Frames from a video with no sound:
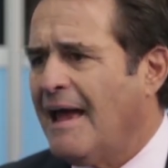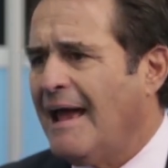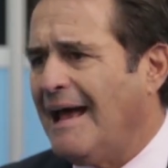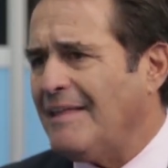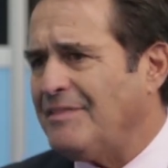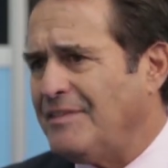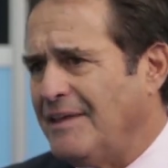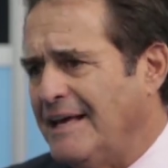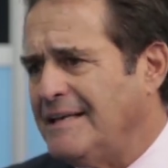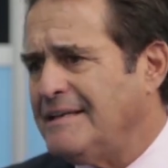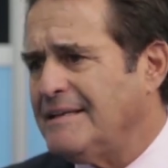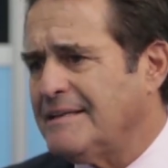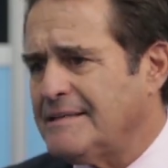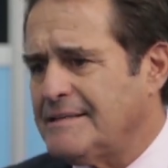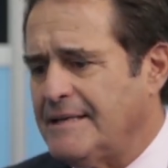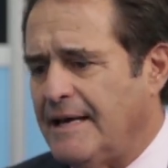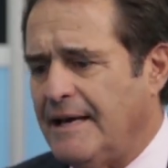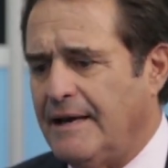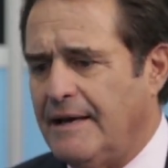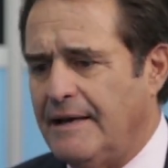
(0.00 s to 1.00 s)
At the end of the
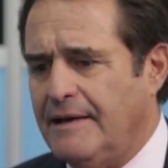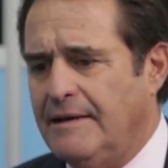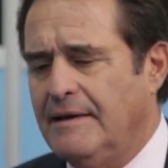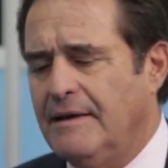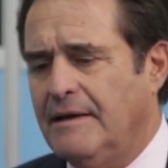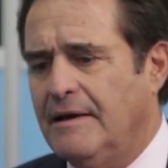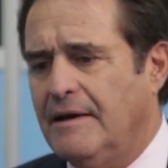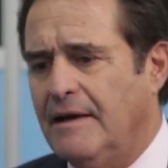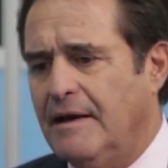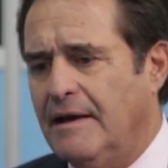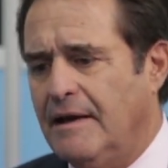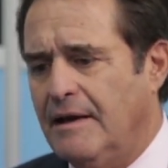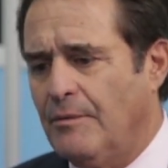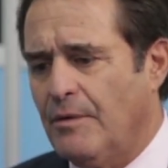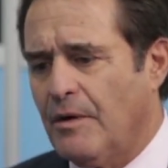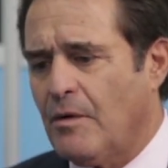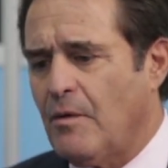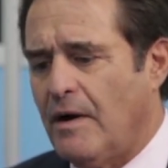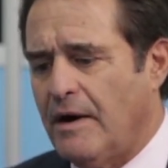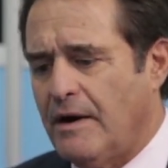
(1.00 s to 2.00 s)
day, it
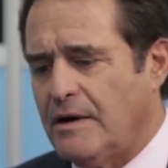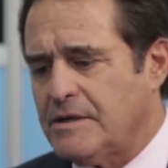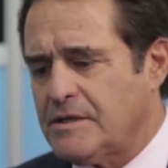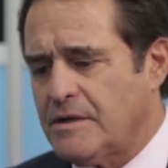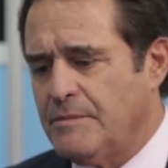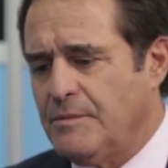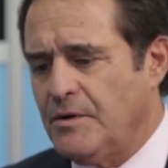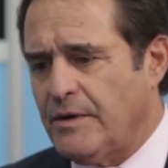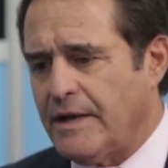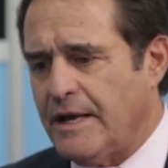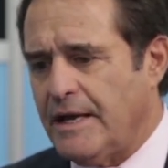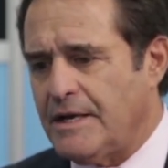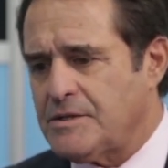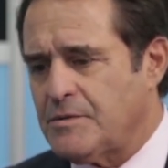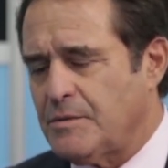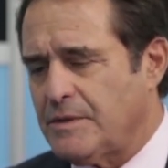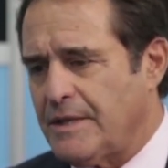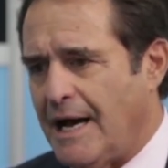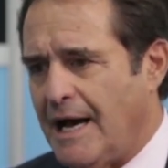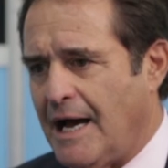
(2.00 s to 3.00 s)
requires
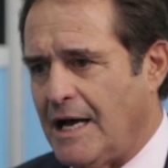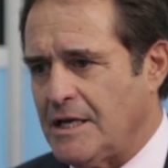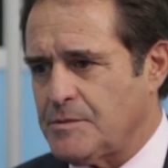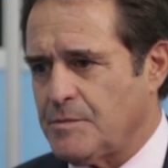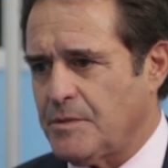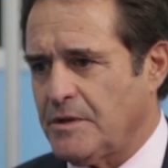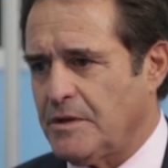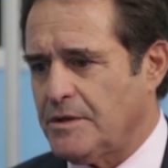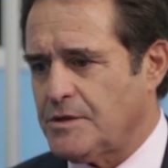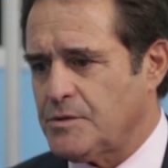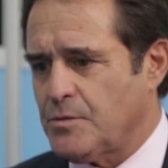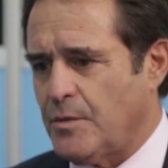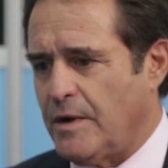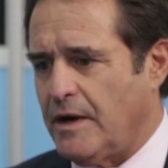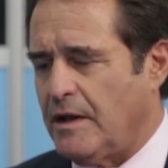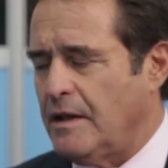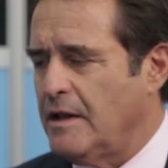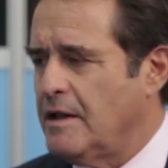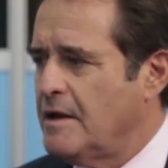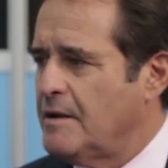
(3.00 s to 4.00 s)
communication with the hospital as
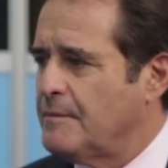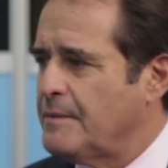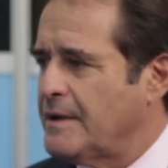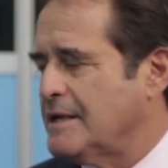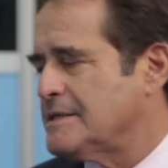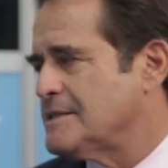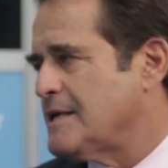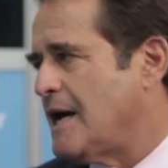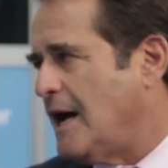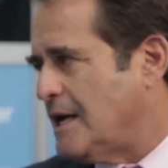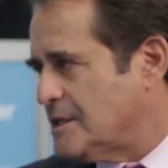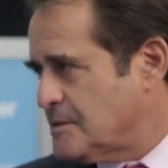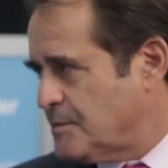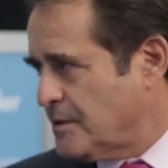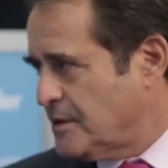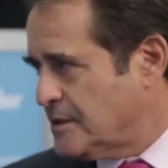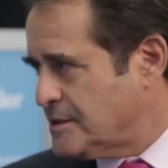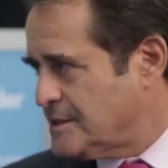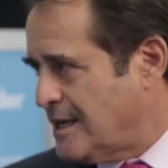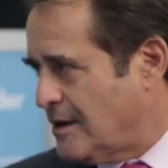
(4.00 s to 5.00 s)
well, because
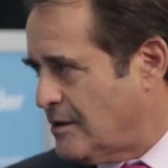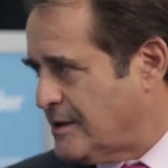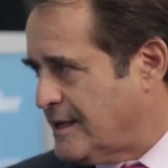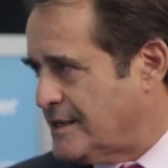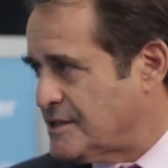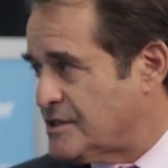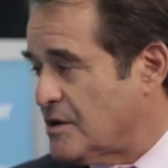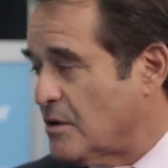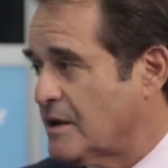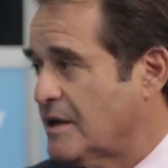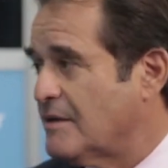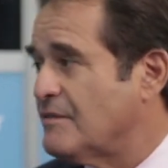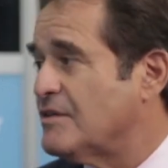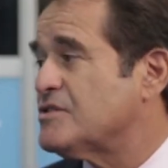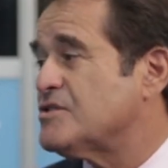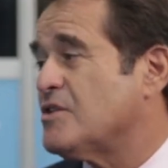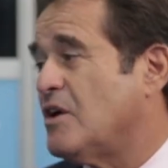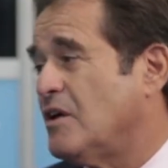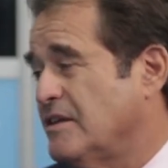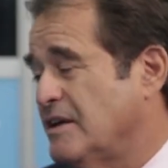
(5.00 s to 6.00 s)
hospitals nowadays don't give
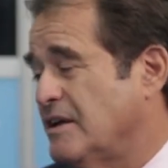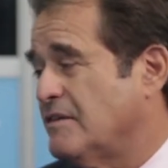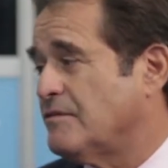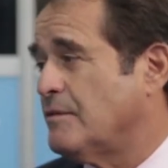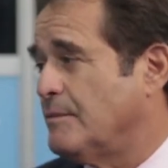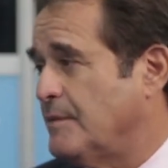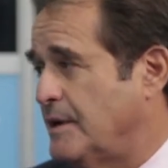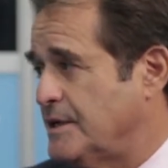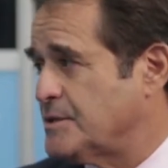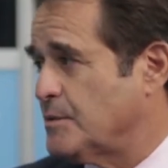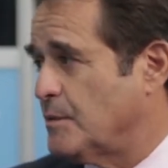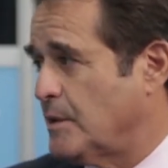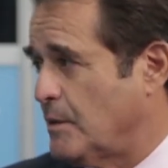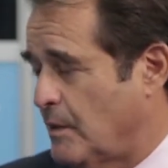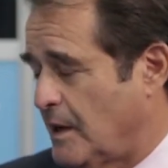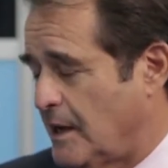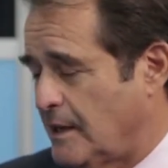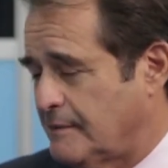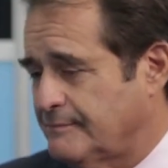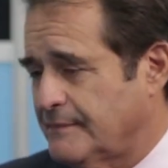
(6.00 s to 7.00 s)
us all the information we
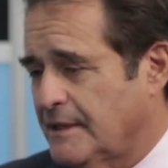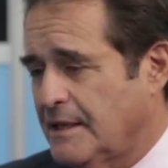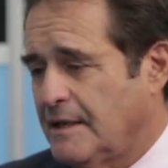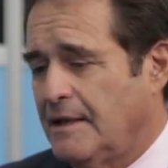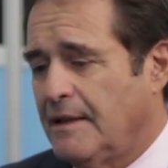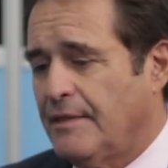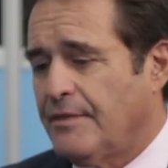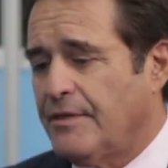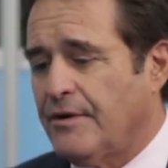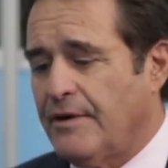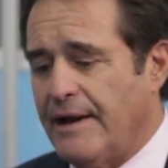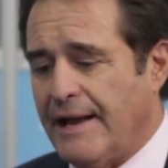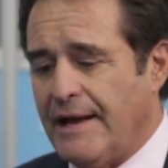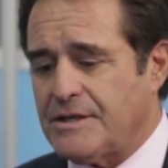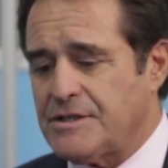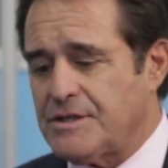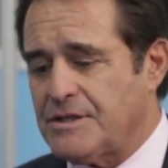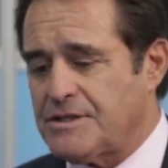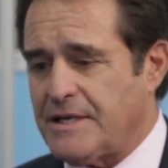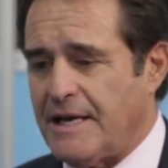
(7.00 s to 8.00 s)
want. They're
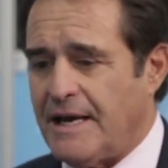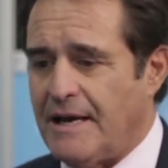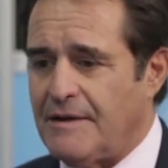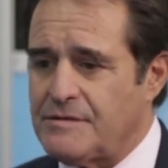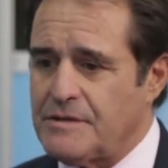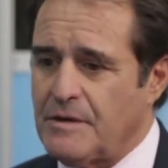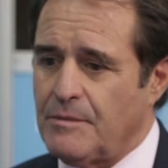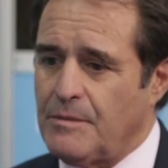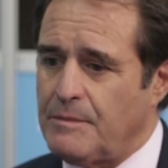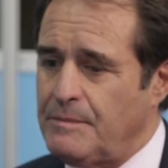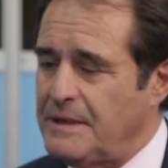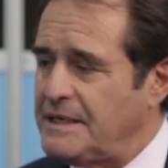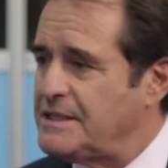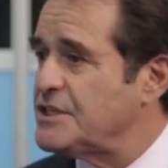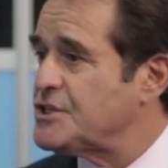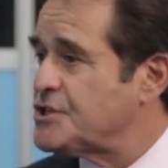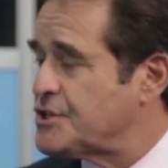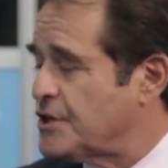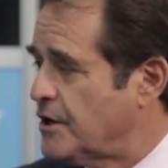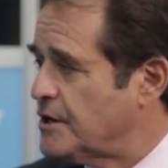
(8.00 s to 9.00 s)
anxious to have someone be
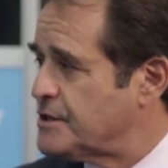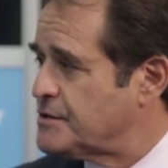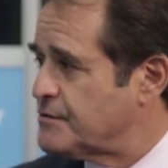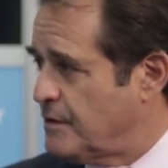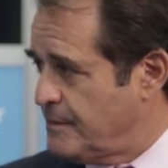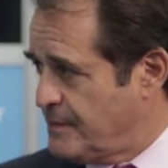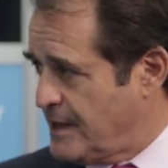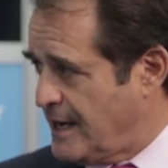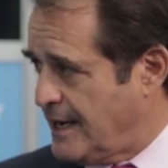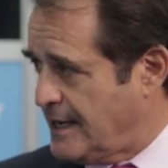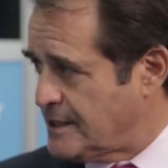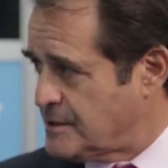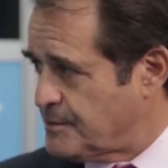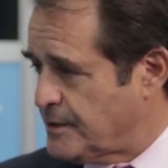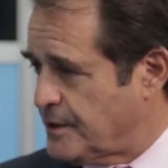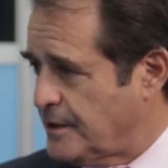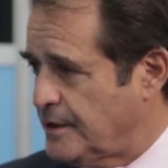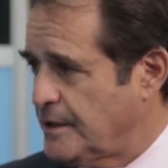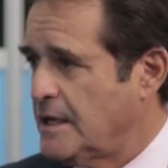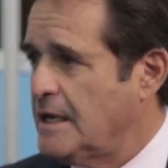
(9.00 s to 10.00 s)
discharged from the
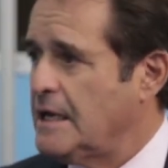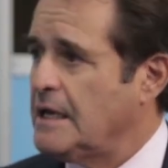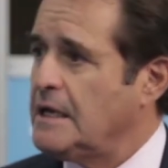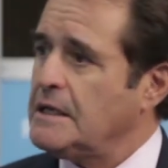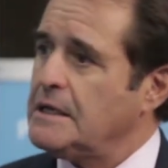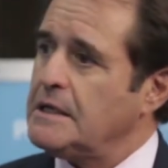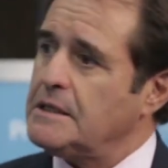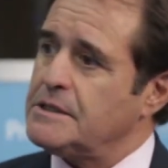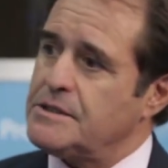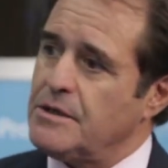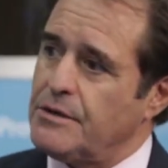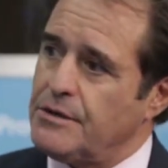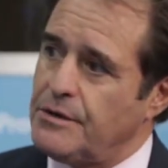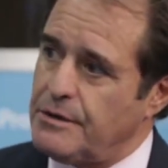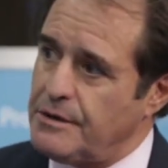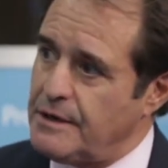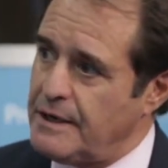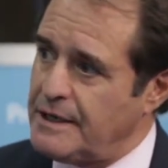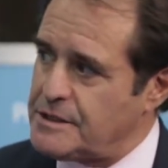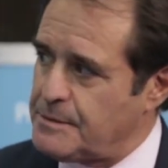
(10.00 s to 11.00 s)
hospital, so
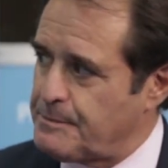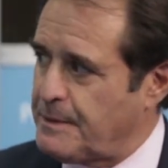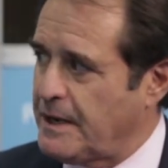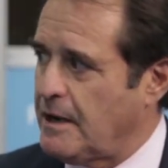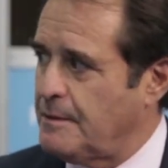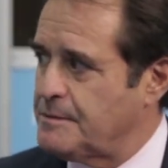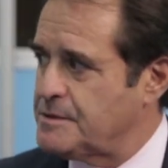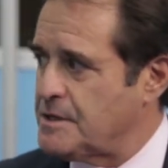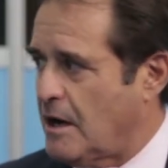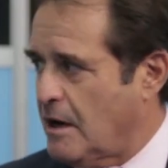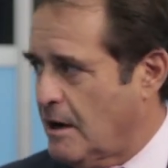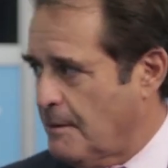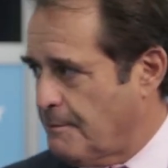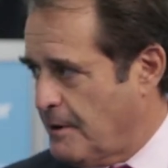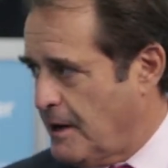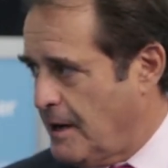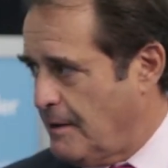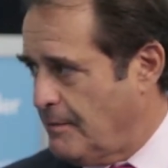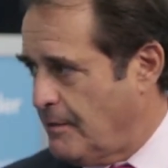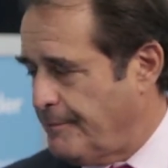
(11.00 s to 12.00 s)
it becomes our
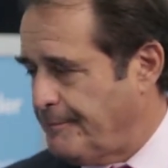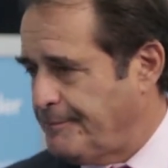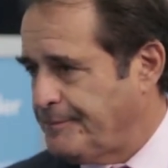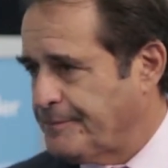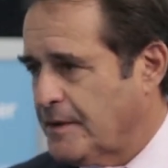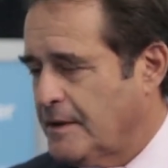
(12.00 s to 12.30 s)
problem.